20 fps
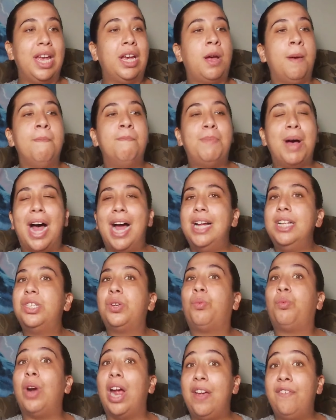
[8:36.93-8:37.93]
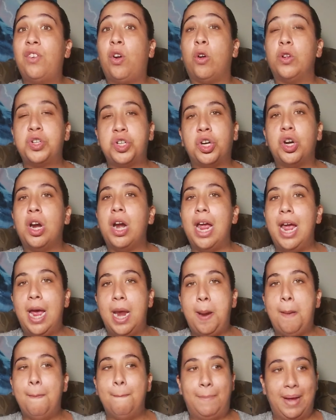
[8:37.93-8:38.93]
It combines rave culture
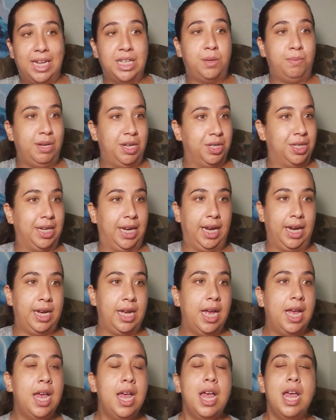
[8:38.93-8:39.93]
and bass music.